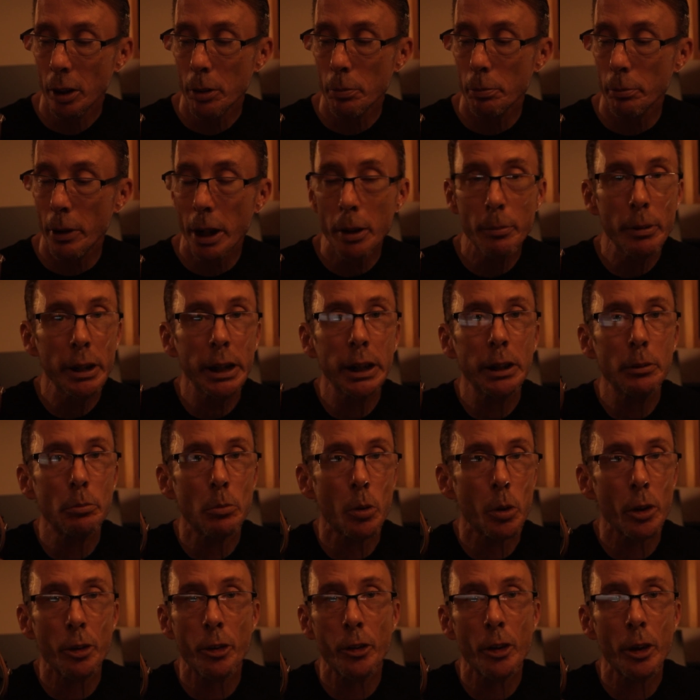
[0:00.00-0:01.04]
maybe
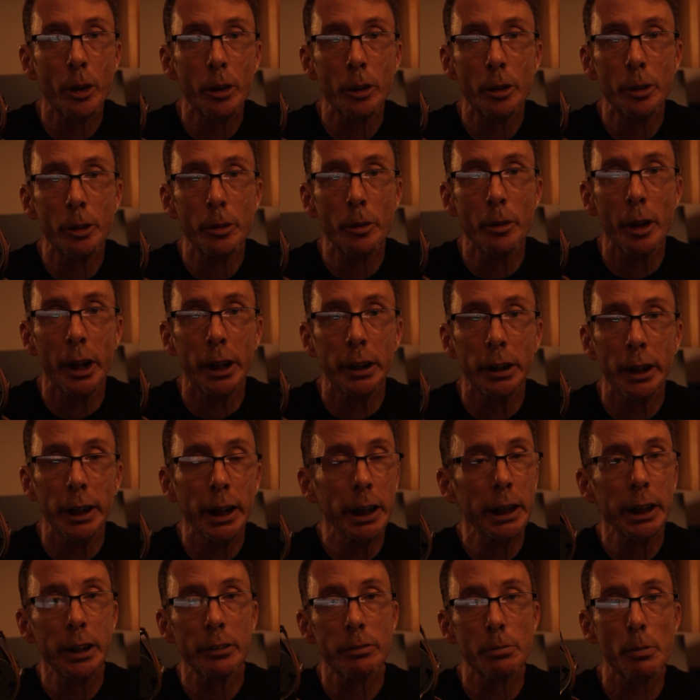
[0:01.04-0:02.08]
more so than
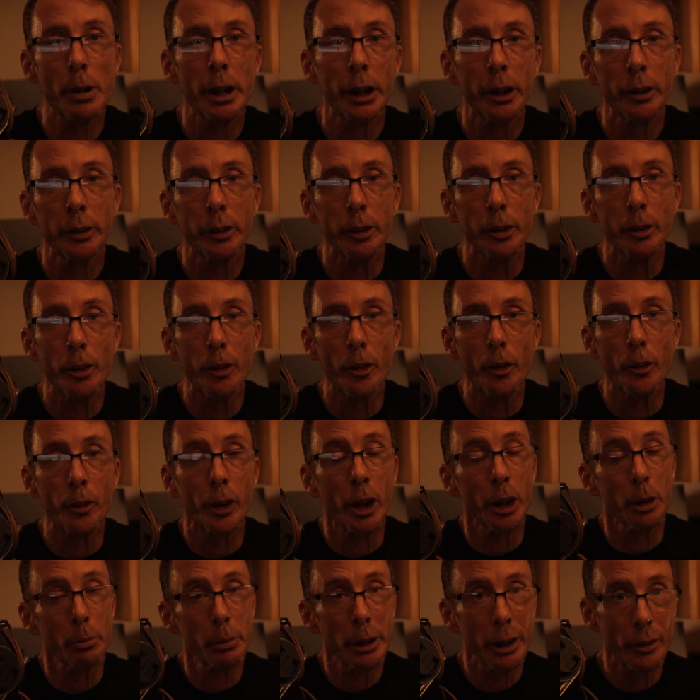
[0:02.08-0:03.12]
any of my others, is
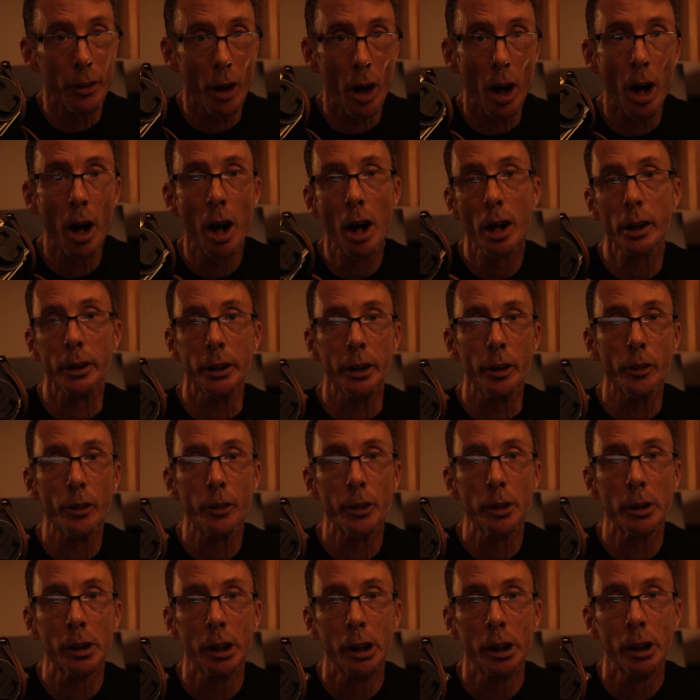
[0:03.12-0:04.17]
going to be the
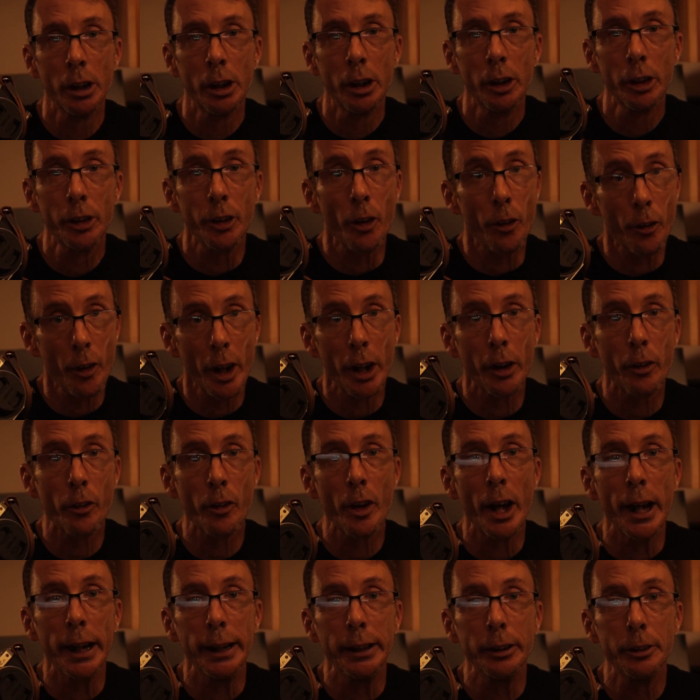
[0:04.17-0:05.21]
hardest to set
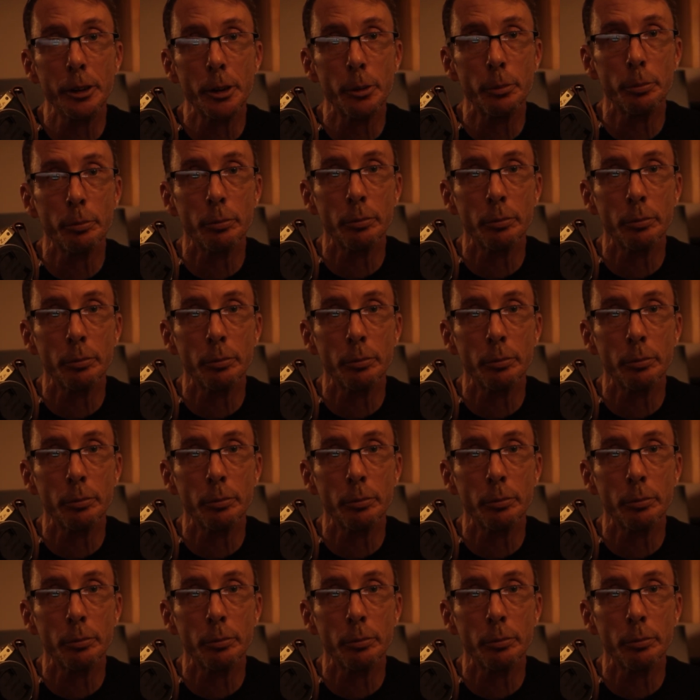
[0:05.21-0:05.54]
aside.